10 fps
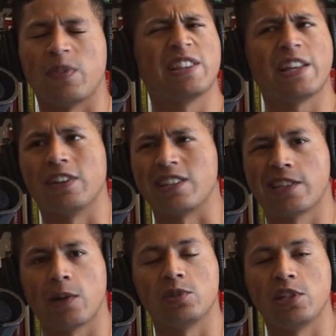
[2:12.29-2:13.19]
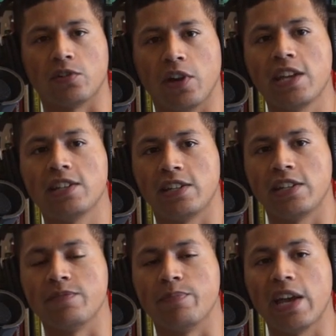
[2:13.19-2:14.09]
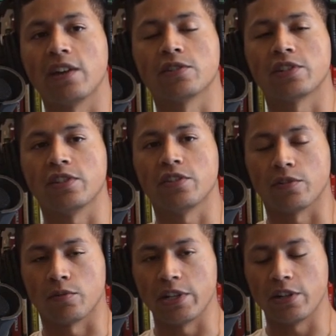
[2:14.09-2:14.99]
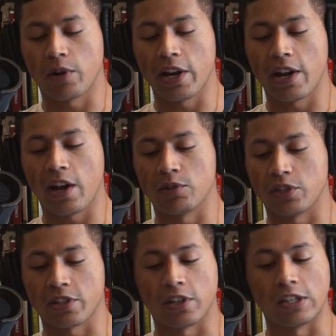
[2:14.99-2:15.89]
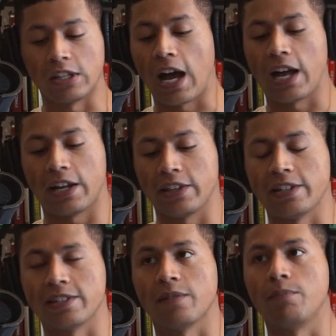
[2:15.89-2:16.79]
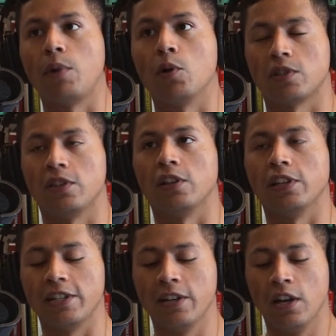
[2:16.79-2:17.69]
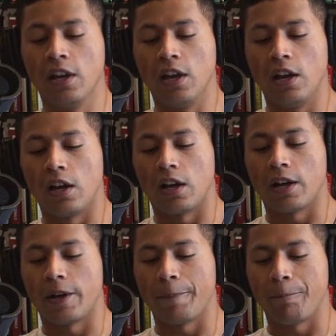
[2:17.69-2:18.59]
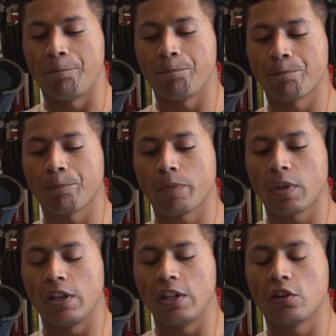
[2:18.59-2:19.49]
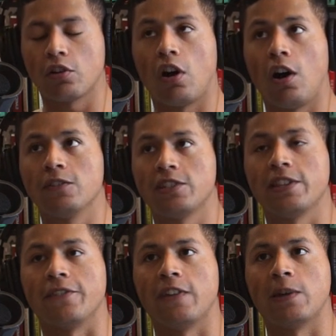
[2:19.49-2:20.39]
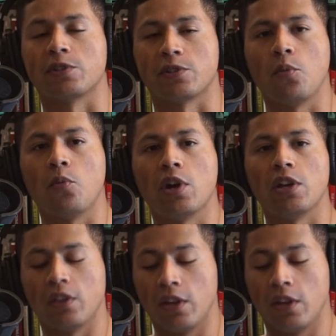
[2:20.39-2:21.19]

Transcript: I think they have like 17 or 18 banners in their arena right now, which is a lot. I think it's the most in the league. And they're obviously the favorites to win.